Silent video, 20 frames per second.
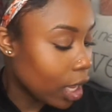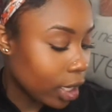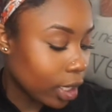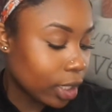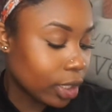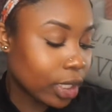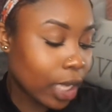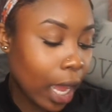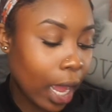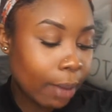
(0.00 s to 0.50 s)

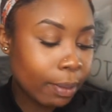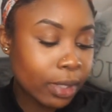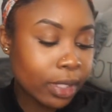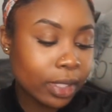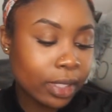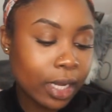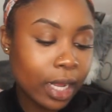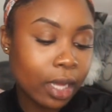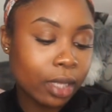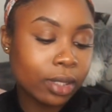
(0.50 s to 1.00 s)
The time
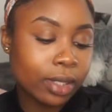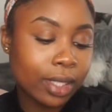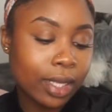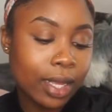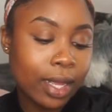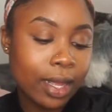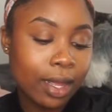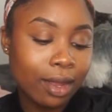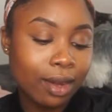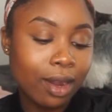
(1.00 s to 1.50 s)
is now
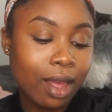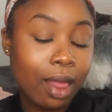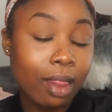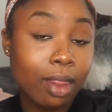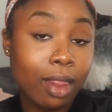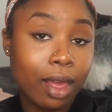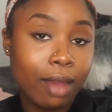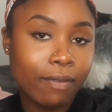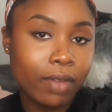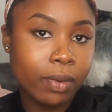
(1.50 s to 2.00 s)
10,
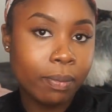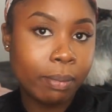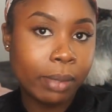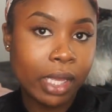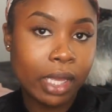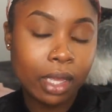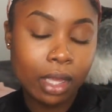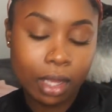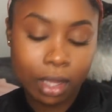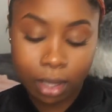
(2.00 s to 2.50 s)
11
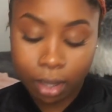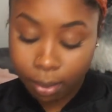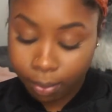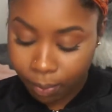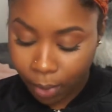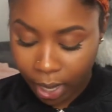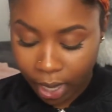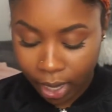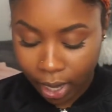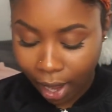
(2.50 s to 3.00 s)

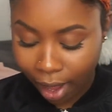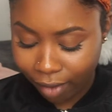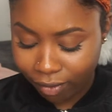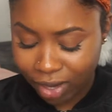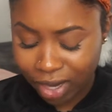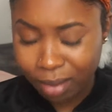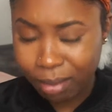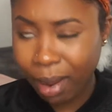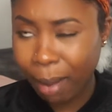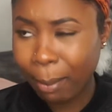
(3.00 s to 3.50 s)
p.m. and I
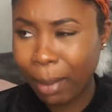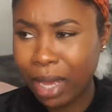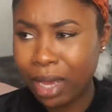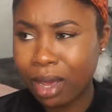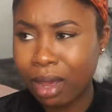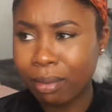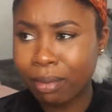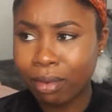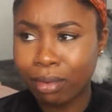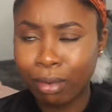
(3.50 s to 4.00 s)
did my
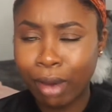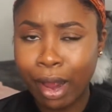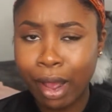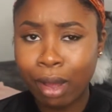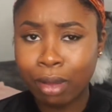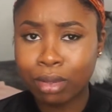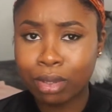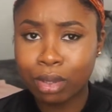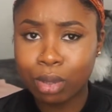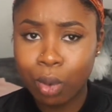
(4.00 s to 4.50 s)
makeup
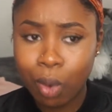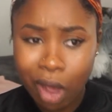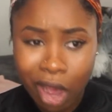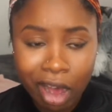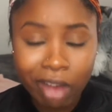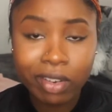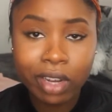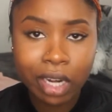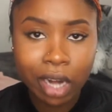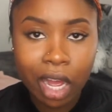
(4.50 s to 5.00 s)
around
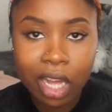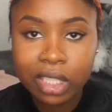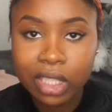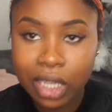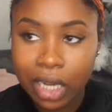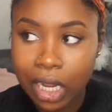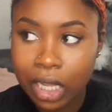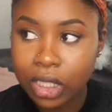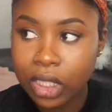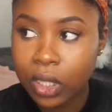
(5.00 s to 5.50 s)
12 o'clock
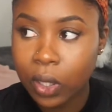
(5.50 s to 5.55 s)
today.